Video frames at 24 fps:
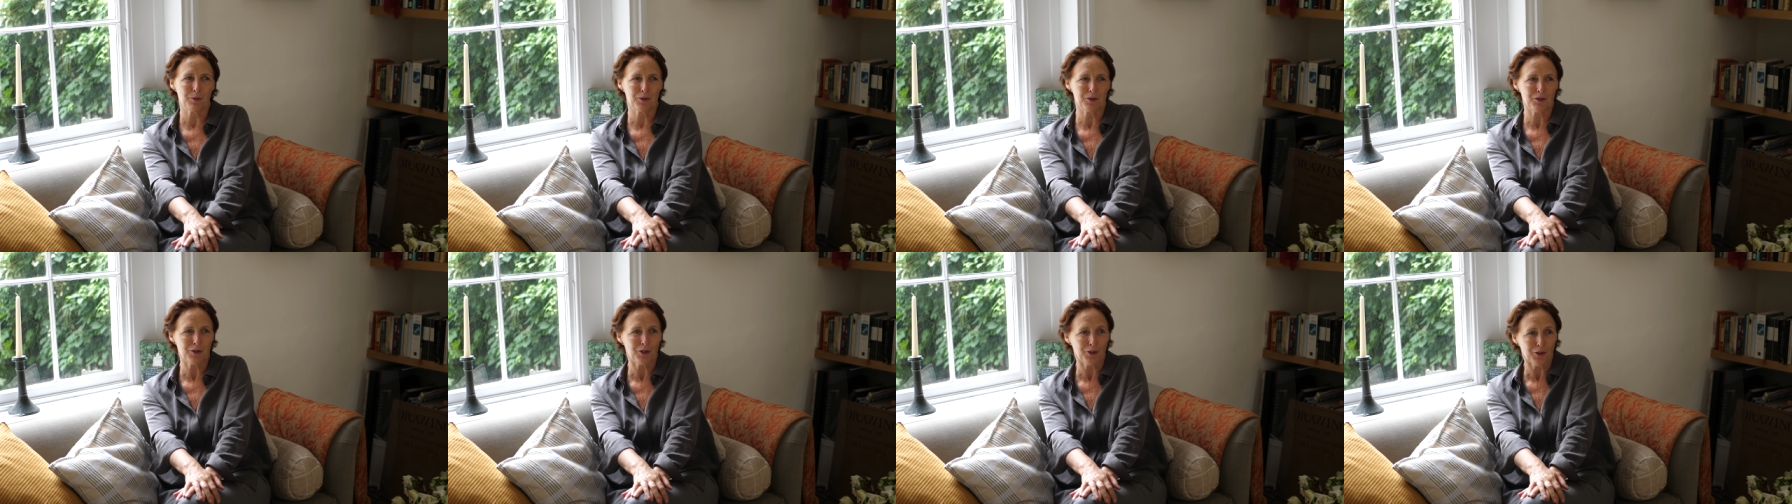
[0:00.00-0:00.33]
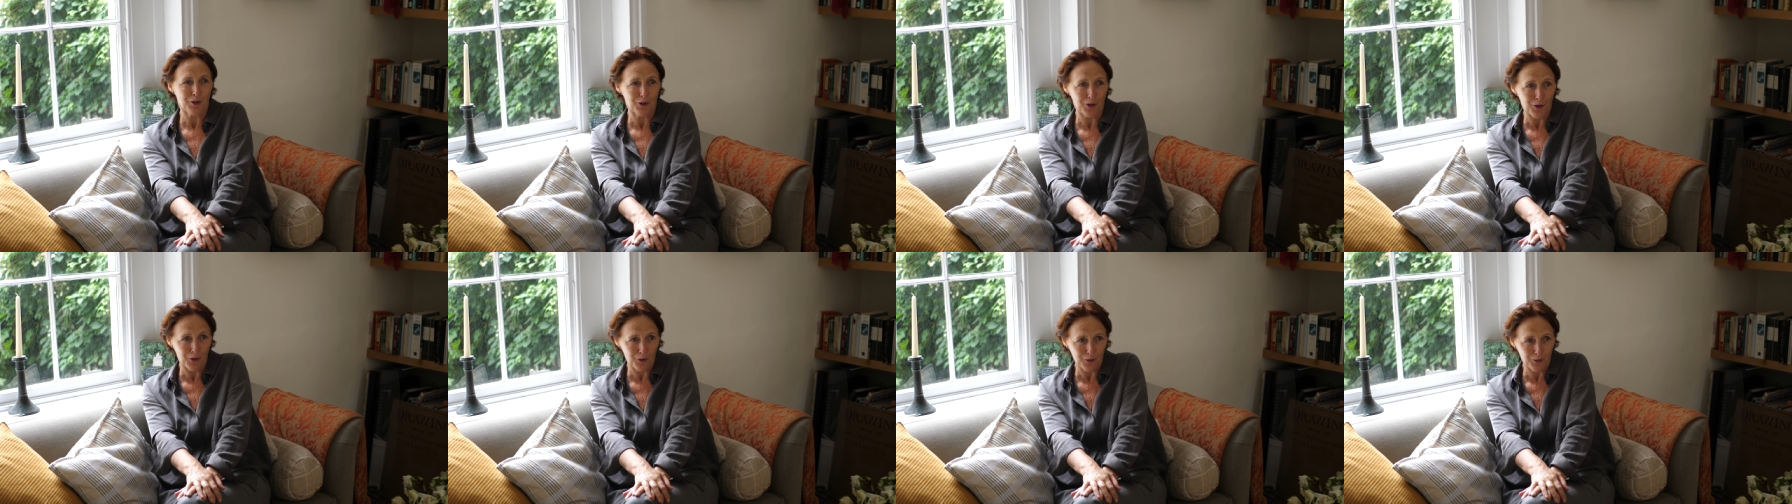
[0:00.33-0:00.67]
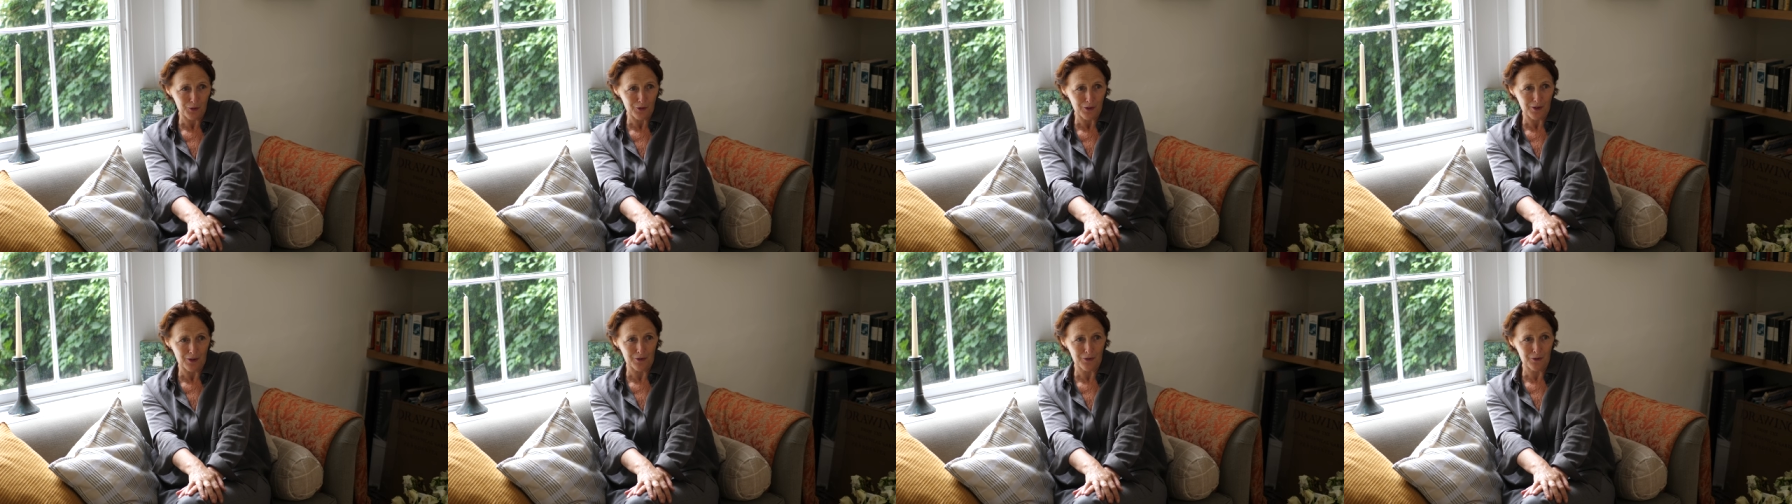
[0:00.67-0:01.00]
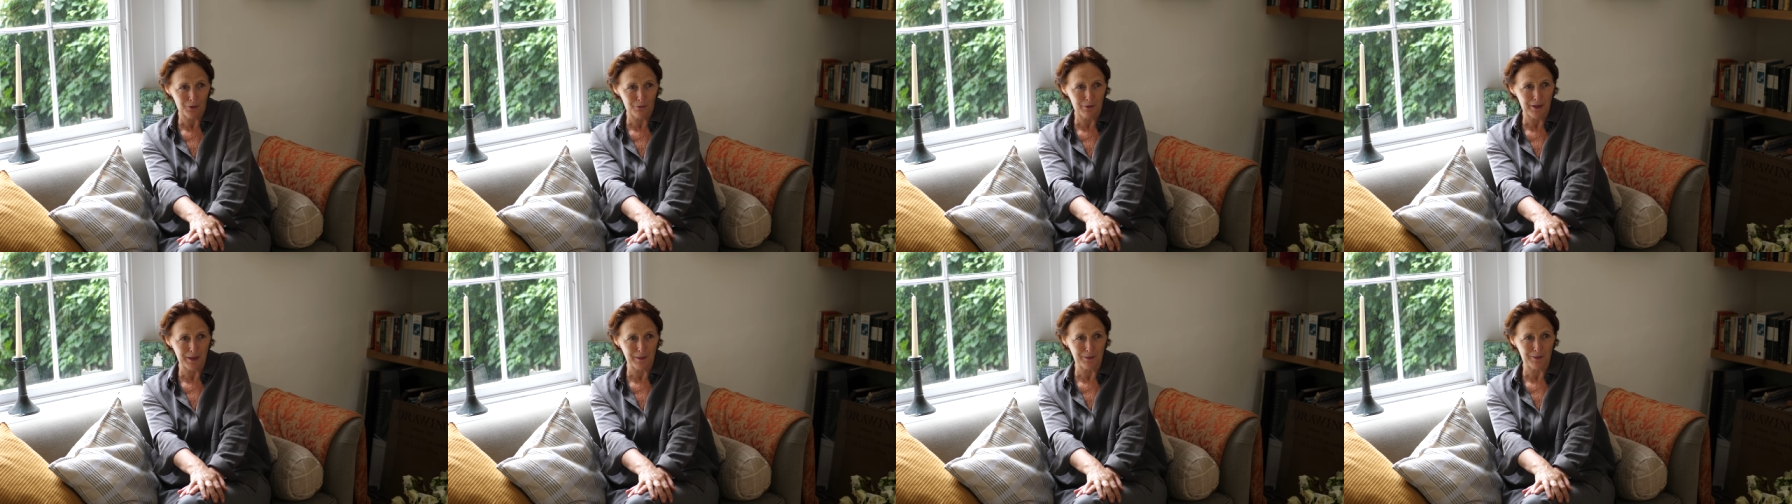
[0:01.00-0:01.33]
puts her coat
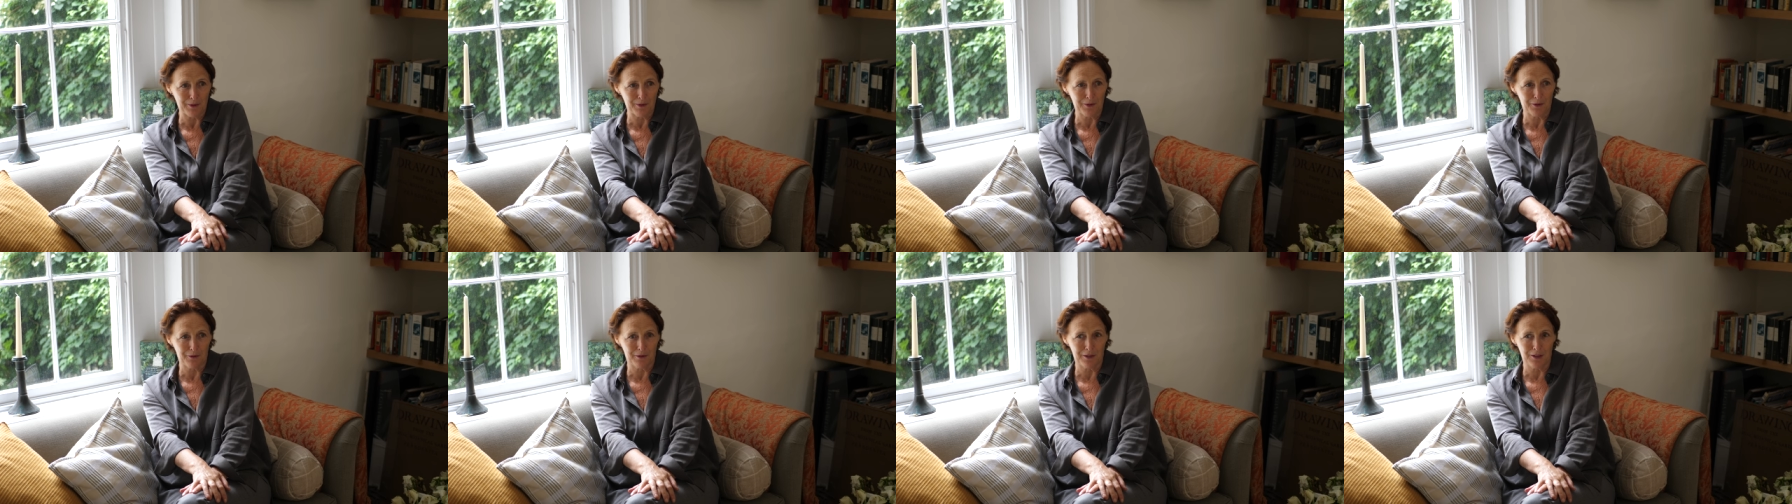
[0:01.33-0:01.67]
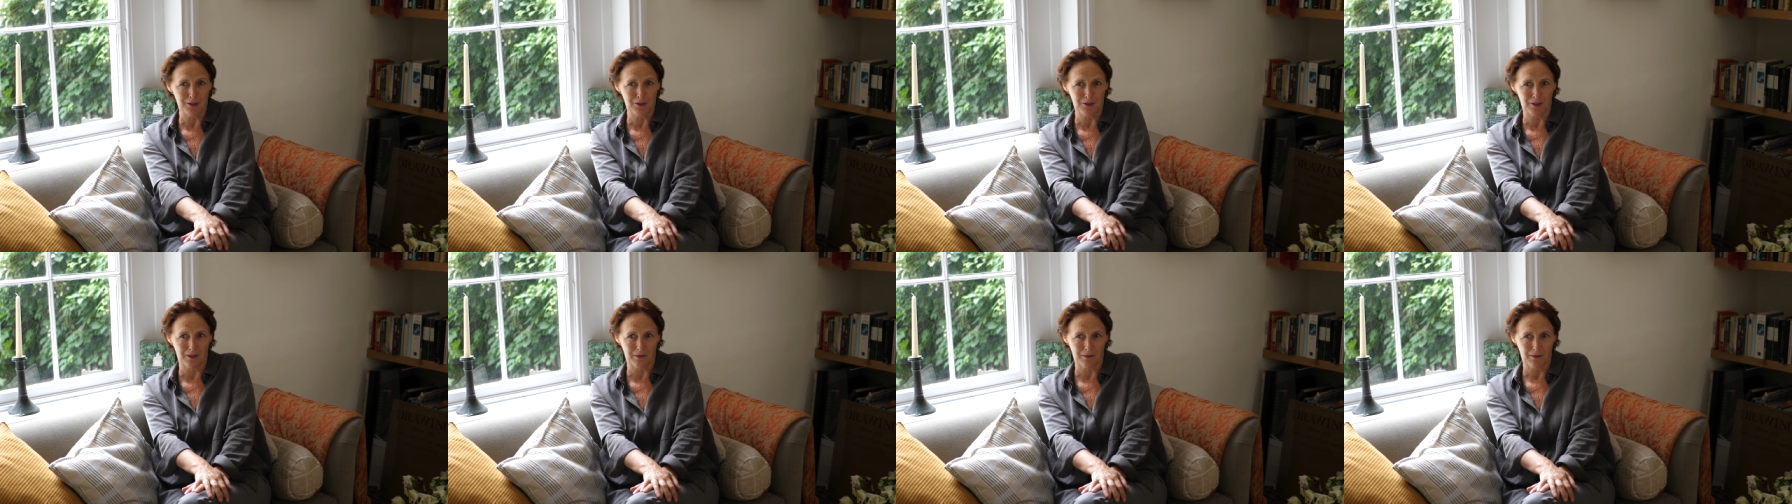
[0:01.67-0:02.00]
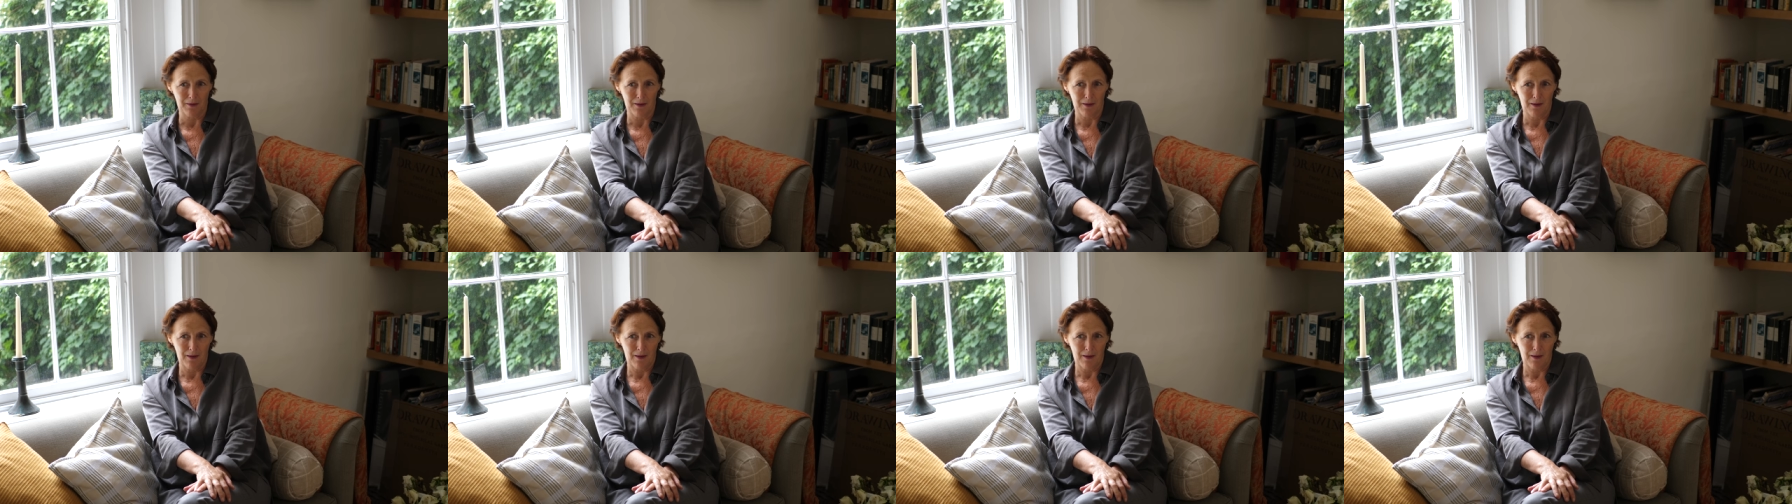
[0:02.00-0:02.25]
on the rake Lucretia,